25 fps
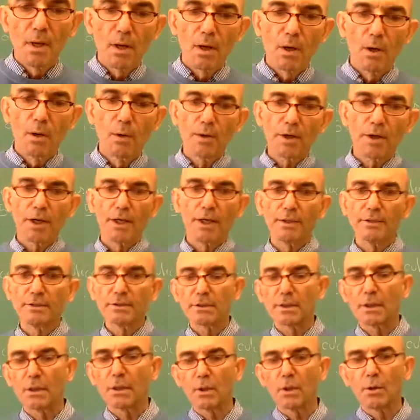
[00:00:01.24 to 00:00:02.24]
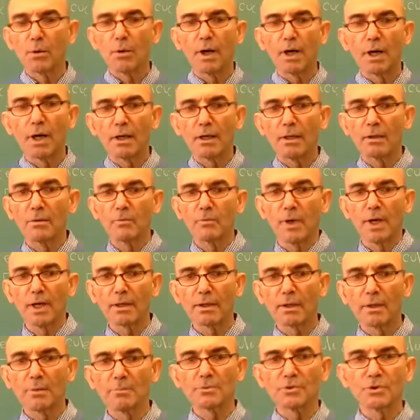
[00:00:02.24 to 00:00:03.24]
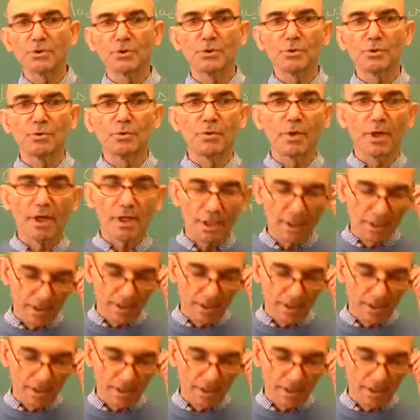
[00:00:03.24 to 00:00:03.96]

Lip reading: Okay, so welcome to